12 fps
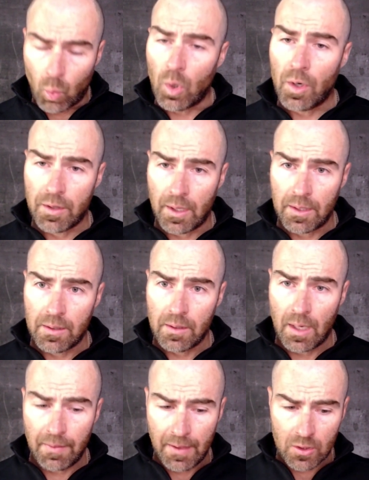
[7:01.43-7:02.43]
worth it.
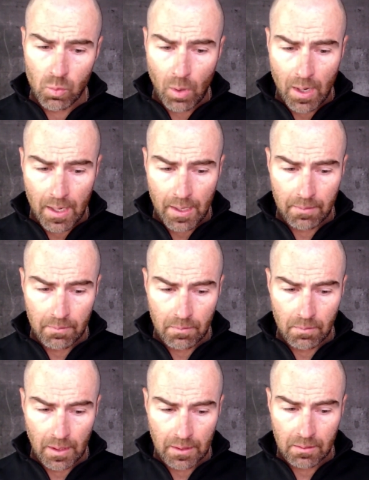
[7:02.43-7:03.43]
And that's why,
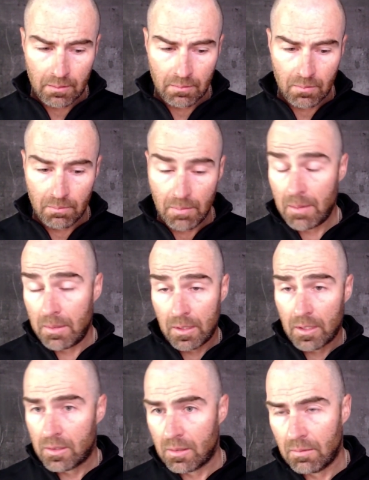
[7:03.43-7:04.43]
like, maybe
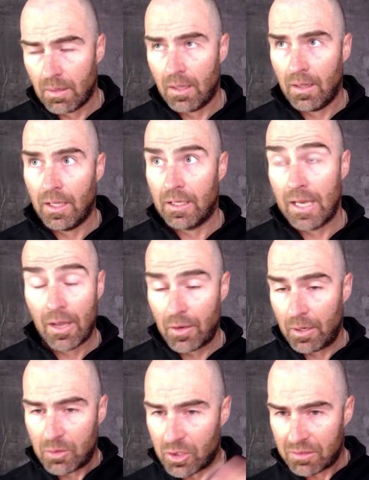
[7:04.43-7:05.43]
this, like now
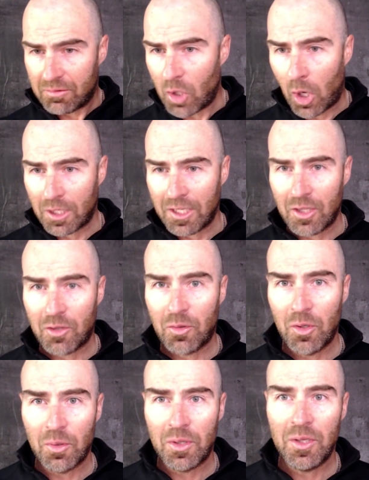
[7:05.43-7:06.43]
that I'm just talking it
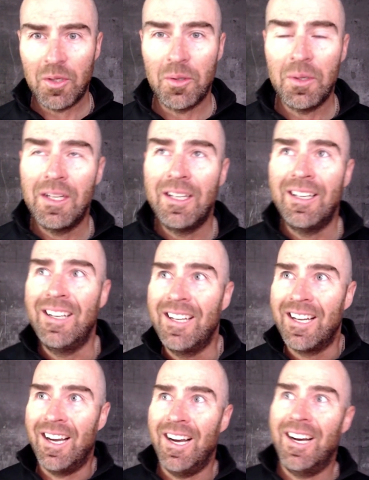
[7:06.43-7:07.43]
through with you,
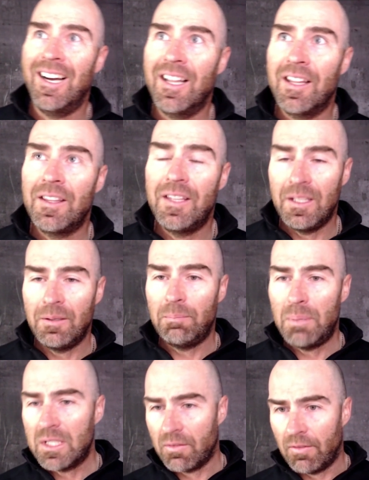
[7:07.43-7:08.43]
uh, the
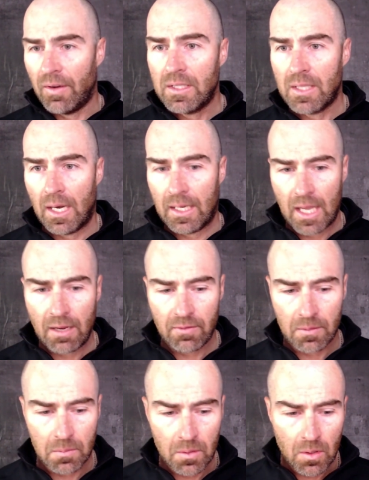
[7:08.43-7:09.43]
piece of advice that I gave
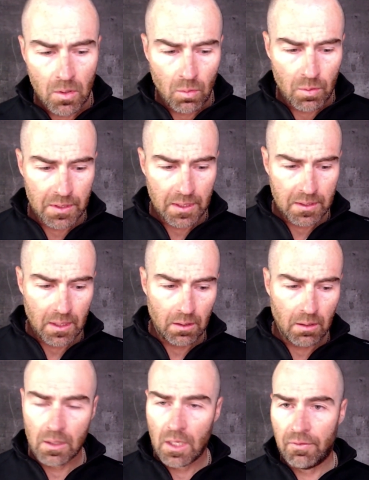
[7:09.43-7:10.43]
him was I said,
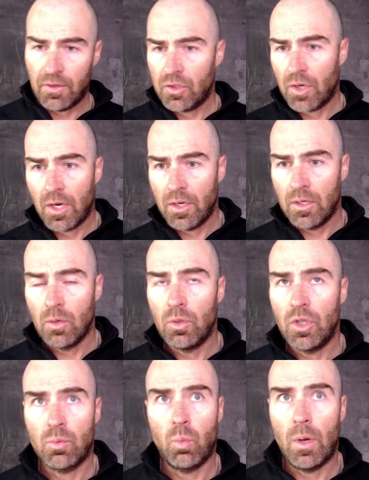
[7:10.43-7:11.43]
look, if you're trying to do
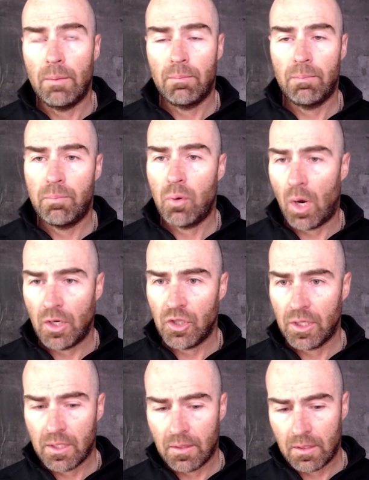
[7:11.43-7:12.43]
just one
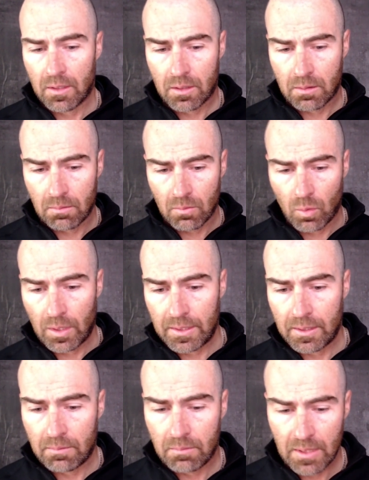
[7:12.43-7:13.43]
project in this
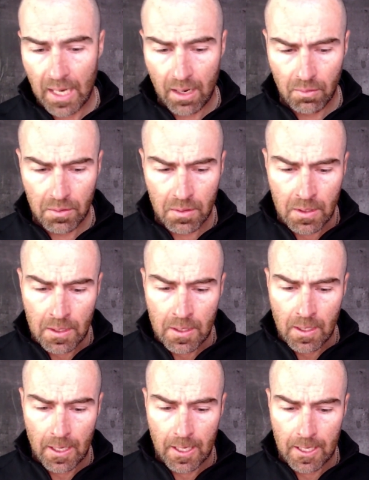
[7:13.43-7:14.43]
one town,
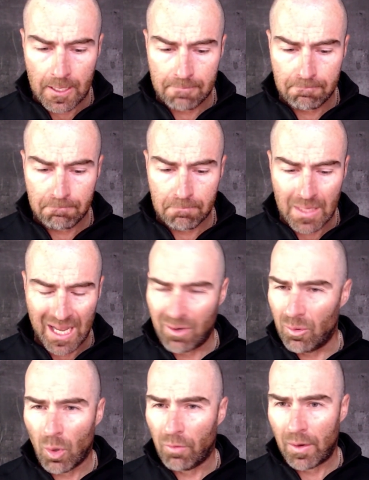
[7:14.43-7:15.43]
um, I
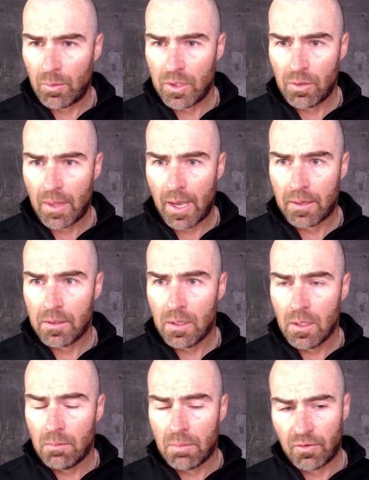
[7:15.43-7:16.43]
don't know if I would do that.
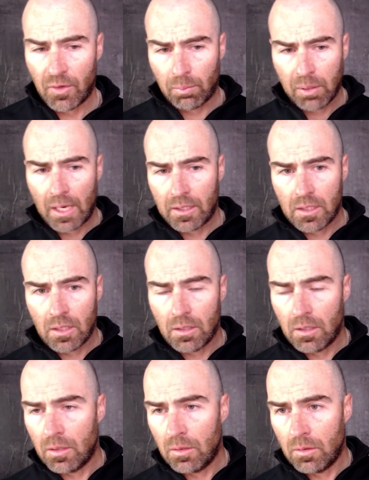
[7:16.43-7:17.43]
But if you're planning to
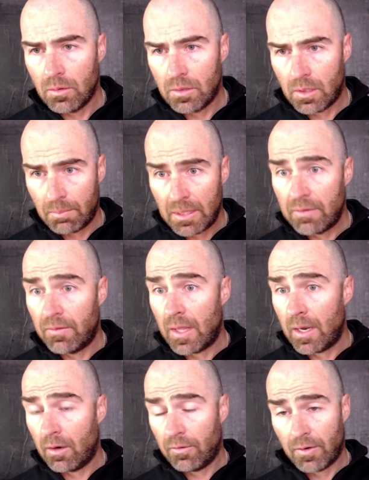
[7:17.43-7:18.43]
do, to be
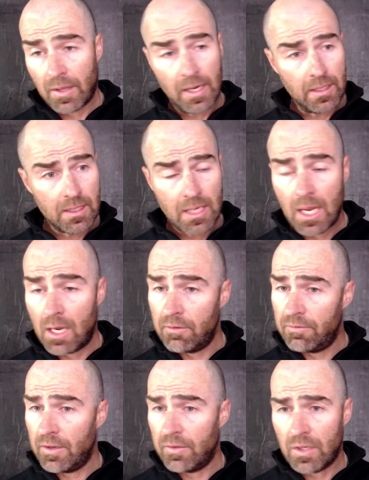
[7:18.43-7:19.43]
there for the next
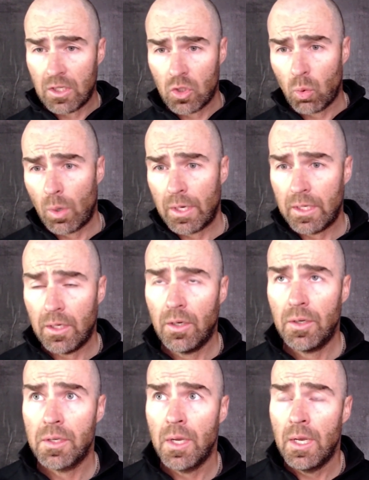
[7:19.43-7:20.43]
ten, fifteen, twenty
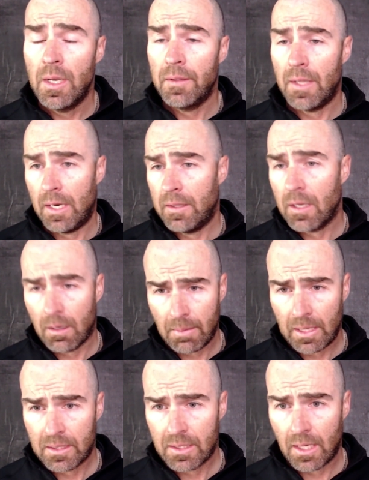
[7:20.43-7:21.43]
years, then I think it
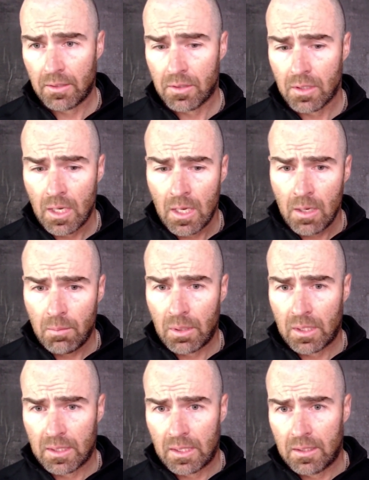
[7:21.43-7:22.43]
makes sense.
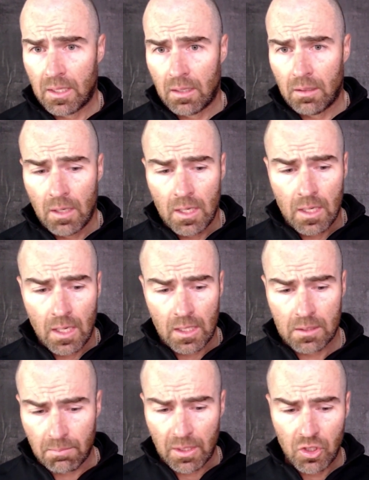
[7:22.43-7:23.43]
Because I said,
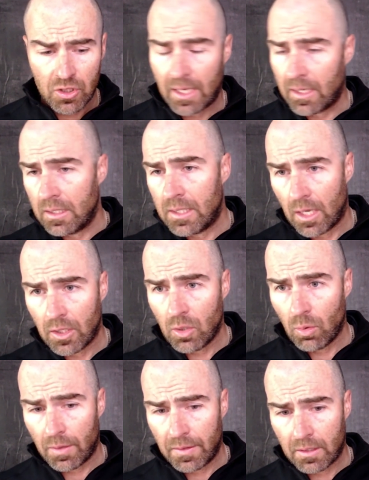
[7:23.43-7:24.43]
as much as I can tell
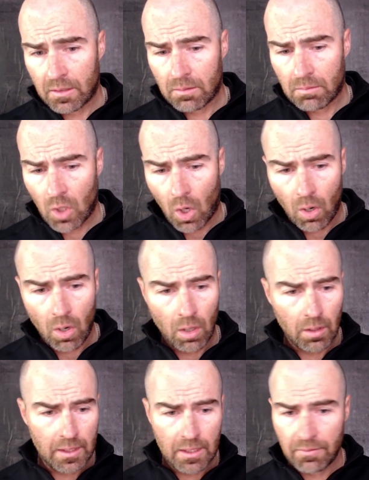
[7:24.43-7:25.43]
you on this
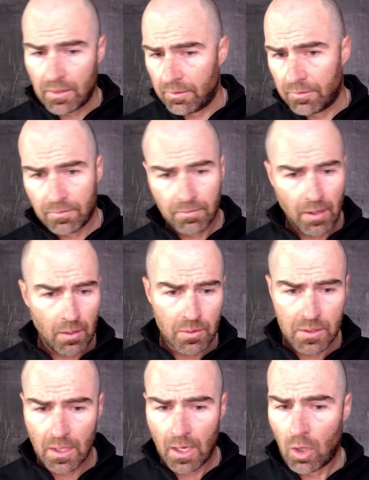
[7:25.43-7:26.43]
call, and even if I
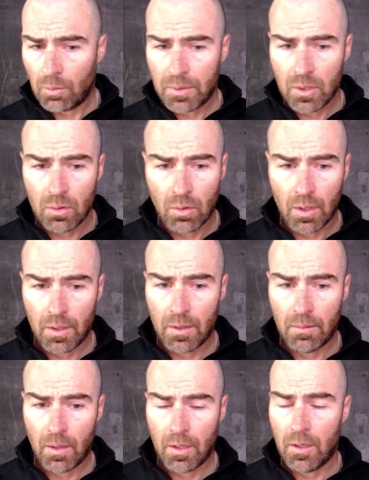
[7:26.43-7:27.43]
was to help you on
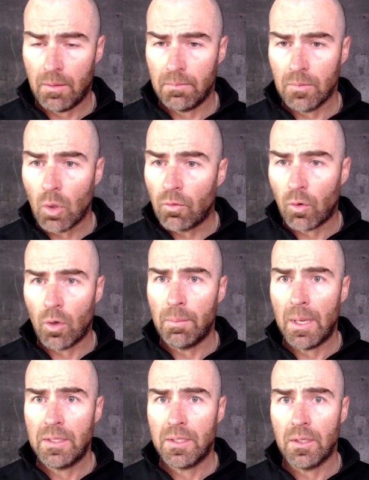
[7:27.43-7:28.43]
a, on a go forward
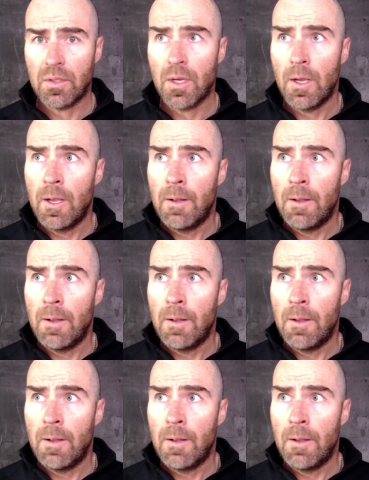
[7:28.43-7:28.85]
basis,